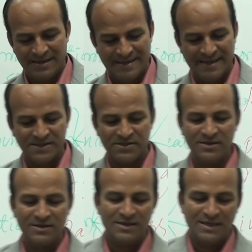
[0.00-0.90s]
Next,
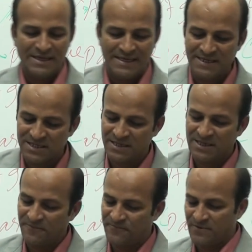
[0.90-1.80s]
it is
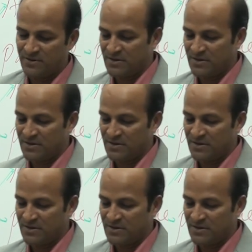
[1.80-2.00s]
if